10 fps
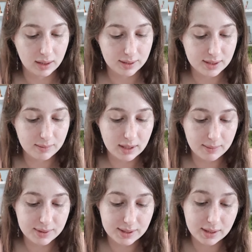
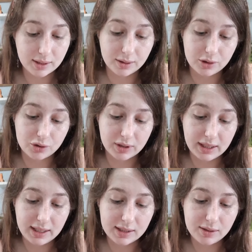Sometimes it's a little
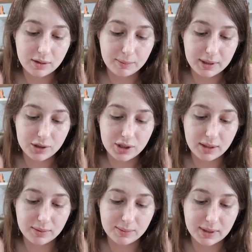tricky to do the
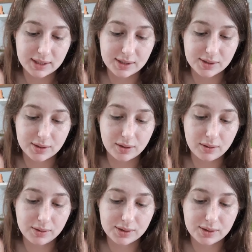pinching when it's a
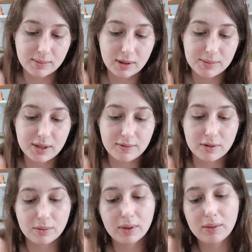circle, so sometimes you have
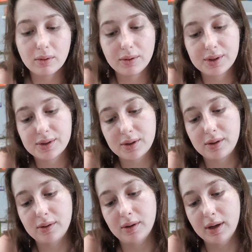to re-roll the
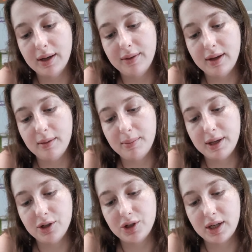circle and then
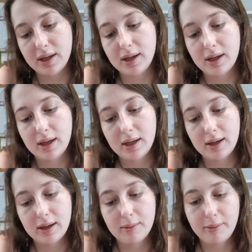pinch it.
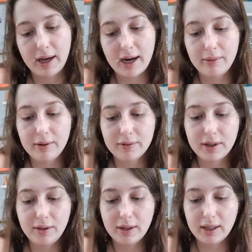But however
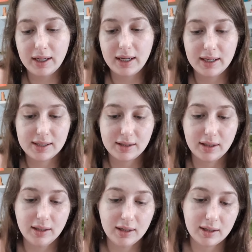you can get it to
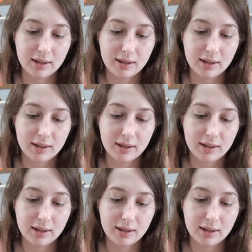look